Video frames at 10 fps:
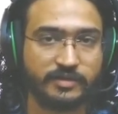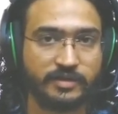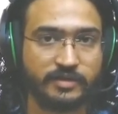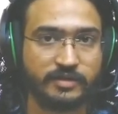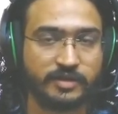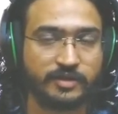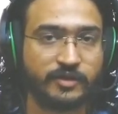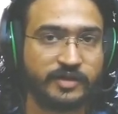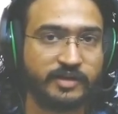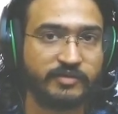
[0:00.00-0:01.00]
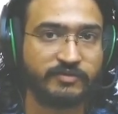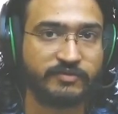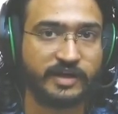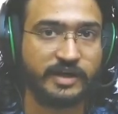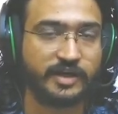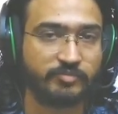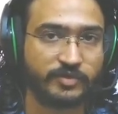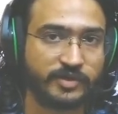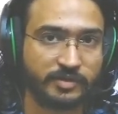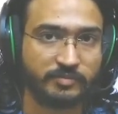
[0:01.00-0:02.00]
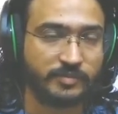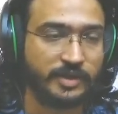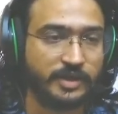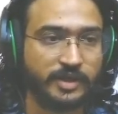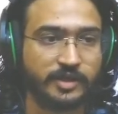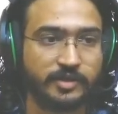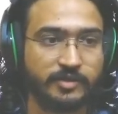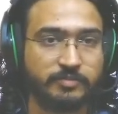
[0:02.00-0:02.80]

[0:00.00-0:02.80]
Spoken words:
a .env file and put them in